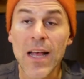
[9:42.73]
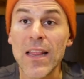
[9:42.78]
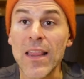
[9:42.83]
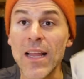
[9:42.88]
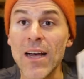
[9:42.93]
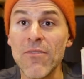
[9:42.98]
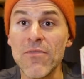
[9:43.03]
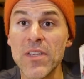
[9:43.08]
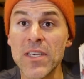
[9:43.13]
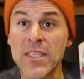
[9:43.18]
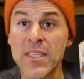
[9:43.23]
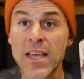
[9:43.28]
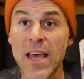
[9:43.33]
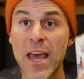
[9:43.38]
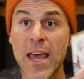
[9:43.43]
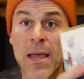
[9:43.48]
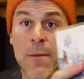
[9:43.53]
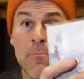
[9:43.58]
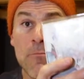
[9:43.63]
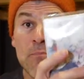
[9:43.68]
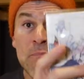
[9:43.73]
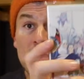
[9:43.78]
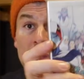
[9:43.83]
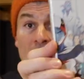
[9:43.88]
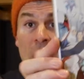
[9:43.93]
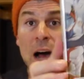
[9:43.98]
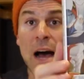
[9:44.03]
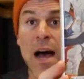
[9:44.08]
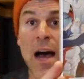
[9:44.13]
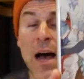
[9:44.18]
Love this game.
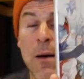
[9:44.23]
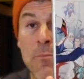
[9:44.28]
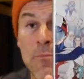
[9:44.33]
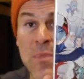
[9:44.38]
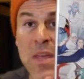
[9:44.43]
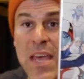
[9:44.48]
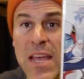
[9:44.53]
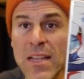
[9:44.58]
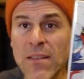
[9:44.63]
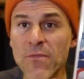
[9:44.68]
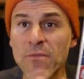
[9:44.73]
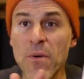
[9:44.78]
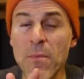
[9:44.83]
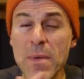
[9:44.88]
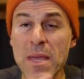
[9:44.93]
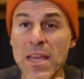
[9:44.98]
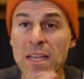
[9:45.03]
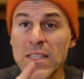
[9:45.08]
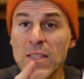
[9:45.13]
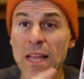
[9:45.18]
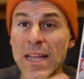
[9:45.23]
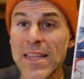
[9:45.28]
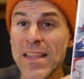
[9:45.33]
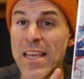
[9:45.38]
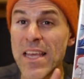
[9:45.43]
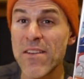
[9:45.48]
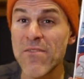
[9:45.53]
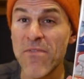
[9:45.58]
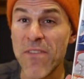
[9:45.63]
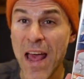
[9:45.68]
Um, it For me, it's like
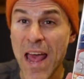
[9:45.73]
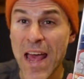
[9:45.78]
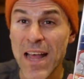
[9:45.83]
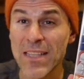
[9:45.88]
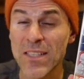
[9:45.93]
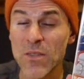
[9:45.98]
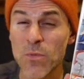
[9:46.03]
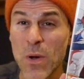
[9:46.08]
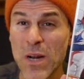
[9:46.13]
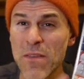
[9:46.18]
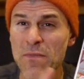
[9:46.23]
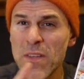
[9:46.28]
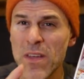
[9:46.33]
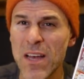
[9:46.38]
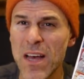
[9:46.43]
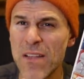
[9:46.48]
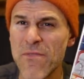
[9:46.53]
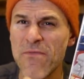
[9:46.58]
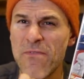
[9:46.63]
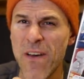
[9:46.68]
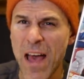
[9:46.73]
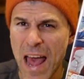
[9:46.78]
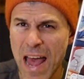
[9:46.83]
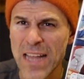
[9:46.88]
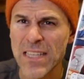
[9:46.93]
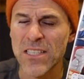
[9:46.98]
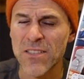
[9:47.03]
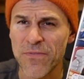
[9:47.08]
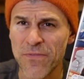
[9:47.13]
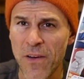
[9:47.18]
the advanced, one of the
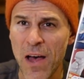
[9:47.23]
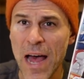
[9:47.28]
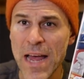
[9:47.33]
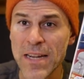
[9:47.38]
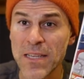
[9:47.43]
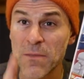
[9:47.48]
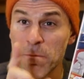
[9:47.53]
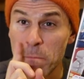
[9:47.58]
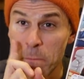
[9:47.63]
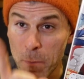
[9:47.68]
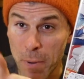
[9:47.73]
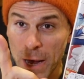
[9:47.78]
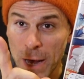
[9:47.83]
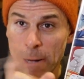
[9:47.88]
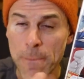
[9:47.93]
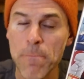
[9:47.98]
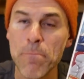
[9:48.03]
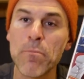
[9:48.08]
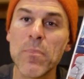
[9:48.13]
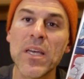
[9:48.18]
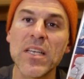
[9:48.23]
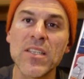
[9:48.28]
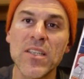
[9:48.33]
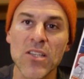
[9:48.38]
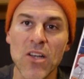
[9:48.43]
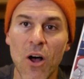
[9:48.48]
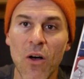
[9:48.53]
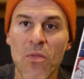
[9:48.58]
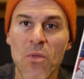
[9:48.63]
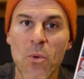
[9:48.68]
advanced fighters, but because
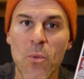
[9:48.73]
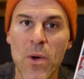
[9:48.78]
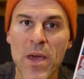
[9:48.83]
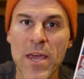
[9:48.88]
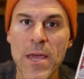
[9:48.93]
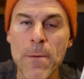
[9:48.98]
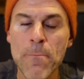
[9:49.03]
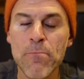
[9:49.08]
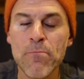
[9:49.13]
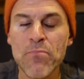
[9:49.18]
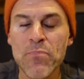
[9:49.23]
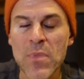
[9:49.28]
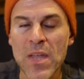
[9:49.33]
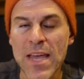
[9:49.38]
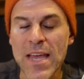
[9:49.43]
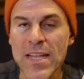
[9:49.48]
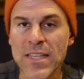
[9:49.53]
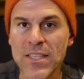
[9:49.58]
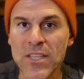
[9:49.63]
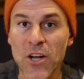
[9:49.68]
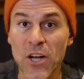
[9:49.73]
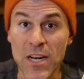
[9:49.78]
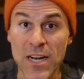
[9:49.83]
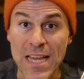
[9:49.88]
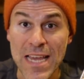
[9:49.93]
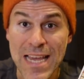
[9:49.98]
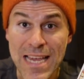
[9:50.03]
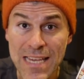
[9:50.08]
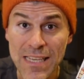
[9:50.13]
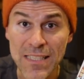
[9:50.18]
it's on the Wii, it's got
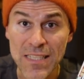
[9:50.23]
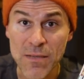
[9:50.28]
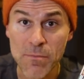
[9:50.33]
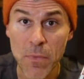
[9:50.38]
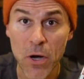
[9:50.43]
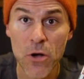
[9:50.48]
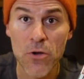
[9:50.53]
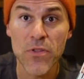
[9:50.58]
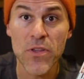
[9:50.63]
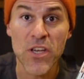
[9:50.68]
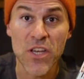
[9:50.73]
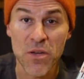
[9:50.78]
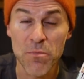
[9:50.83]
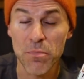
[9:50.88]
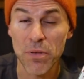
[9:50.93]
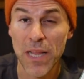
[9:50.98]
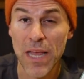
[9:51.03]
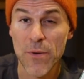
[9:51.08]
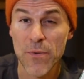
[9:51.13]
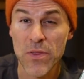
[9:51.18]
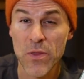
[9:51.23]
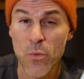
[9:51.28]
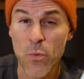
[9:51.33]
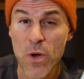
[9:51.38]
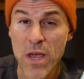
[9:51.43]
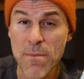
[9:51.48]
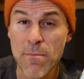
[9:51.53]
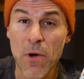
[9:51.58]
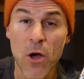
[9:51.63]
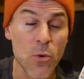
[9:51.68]
an easy mode that you can play with the
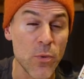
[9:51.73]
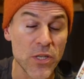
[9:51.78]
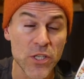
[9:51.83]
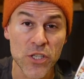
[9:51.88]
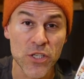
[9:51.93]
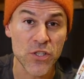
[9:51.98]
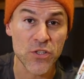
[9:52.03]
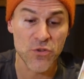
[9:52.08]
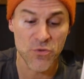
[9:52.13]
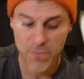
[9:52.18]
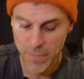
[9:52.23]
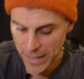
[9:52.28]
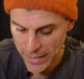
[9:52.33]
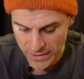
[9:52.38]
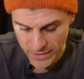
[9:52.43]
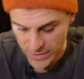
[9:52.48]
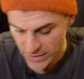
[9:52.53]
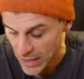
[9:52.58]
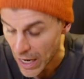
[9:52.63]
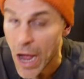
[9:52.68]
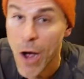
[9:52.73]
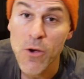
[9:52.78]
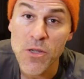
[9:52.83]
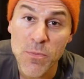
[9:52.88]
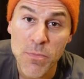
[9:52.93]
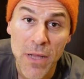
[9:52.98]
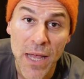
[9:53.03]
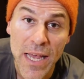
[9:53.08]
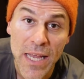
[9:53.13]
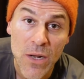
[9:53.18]
Wiimote with just two buttons. I
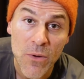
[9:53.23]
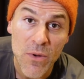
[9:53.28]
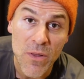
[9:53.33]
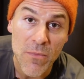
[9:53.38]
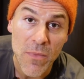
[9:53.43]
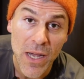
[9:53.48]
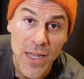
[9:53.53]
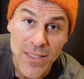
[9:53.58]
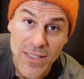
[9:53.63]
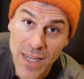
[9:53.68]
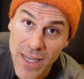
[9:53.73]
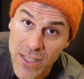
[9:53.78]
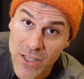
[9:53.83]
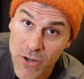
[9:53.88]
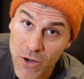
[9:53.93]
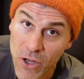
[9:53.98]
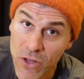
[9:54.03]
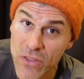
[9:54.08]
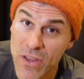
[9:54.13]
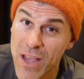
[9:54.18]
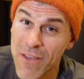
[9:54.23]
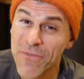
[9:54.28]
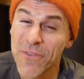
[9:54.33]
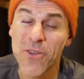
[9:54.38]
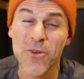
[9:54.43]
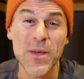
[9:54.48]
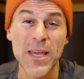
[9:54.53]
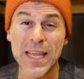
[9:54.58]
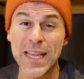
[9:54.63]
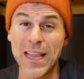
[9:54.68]
was playing it with my 10-year-old
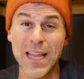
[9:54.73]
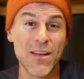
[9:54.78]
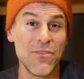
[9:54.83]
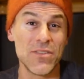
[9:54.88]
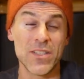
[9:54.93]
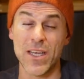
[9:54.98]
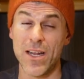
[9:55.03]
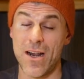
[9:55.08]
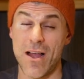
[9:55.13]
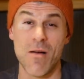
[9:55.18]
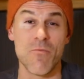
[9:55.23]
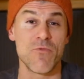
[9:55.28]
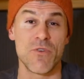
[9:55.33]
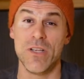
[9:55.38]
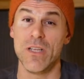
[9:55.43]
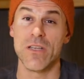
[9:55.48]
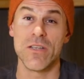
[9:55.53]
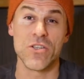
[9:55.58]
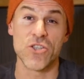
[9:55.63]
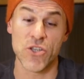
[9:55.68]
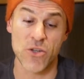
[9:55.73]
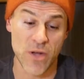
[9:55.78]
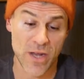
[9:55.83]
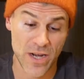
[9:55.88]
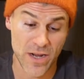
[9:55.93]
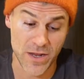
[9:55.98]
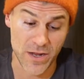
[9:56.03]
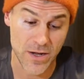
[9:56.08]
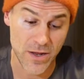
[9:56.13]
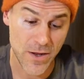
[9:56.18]
nephew. He loved it. I'm really
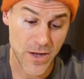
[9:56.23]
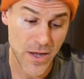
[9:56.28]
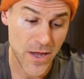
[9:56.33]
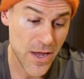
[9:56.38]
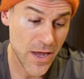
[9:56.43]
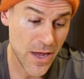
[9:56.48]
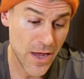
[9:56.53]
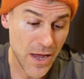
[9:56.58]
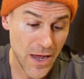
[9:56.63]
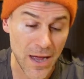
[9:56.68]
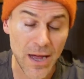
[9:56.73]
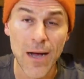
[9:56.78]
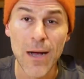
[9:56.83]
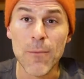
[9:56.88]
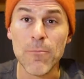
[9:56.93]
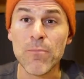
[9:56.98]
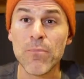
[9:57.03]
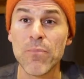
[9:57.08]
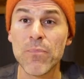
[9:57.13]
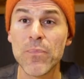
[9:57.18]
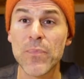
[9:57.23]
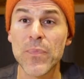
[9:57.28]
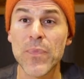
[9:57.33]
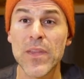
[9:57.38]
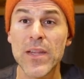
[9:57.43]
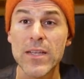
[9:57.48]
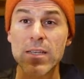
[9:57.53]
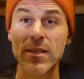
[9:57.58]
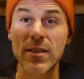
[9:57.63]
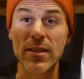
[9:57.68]
enjoying it. Um,
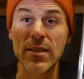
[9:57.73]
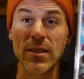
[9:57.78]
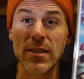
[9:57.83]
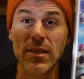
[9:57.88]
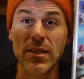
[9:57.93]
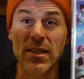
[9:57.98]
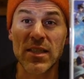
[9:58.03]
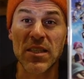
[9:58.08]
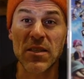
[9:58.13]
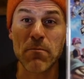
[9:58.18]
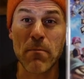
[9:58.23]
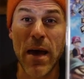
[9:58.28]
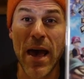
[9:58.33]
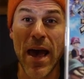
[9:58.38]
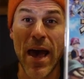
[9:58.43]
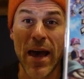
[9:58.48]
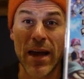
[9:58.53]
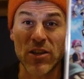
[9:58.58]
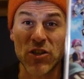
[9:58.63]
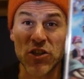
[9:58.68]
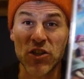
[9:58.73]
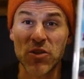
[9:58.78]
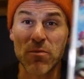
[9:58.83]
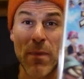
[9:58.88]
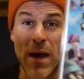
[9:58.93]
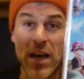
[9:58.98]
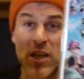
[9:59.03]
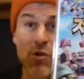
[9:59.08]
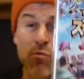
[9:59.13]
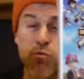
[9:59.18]
Smash,
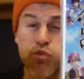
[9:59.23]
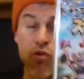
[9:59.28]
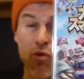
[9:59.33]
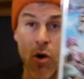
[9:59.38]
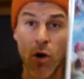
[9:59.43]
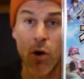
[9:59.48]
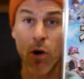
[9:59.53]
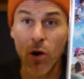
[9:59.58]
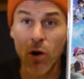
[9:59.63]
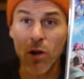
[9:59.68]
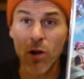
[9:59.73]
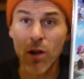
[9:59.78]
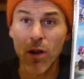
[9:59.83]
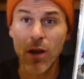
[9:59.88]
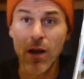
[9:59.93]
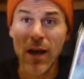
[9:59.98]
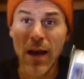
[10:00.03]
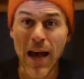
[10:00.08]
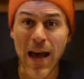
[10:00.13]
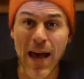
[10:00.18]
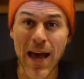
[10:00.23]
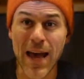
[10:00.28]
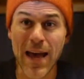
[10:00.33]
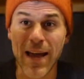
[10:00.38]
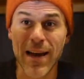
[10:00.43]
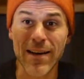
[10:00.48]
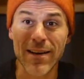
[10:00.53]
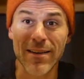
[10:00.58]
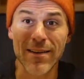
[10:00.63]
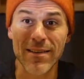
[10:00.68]
Smash Brawl,
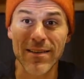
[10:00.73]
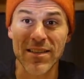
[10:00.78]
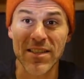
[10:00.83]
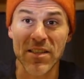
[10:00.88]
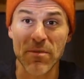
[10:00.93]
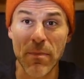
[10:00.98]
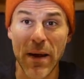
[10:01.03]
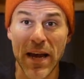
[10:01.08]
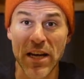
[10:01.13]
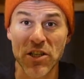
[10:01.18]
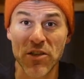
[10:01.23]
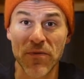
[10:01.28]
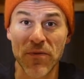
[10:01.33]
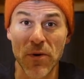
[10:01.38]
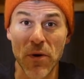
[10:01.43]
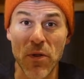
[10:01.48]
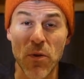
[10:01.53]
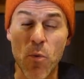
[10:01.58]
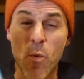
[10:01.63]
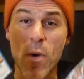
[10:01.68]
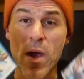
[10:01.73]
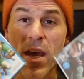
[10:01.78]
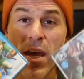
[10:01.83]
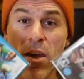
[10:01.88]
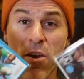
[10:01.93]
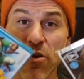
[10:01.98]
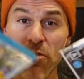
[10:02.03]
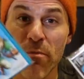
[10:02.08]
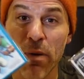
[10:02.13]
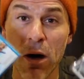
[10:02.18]
and Smash for the Wii U.